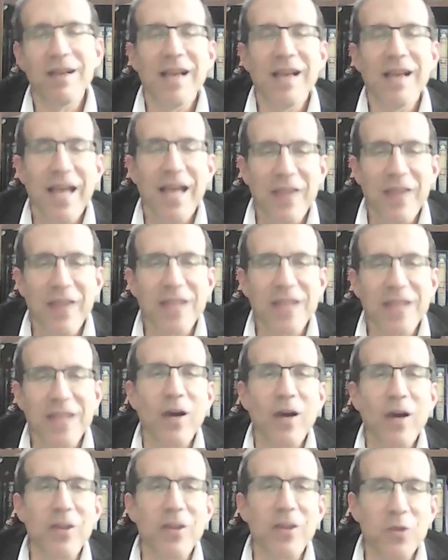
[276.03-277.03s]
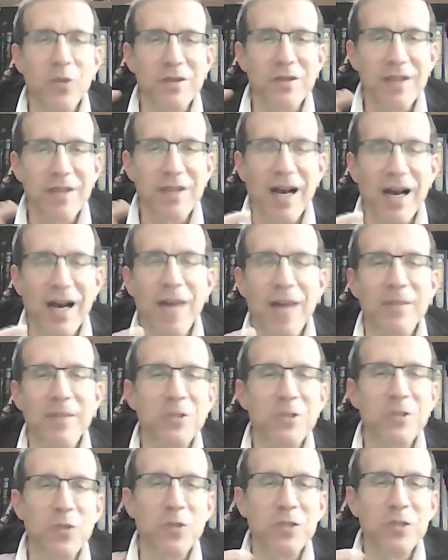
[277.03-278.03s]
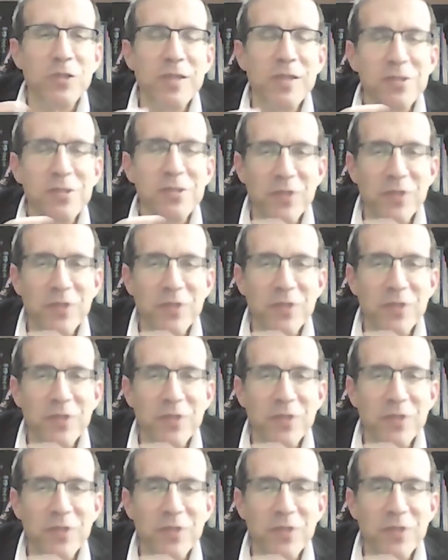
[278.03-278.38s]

And that's why the word ta'am, which means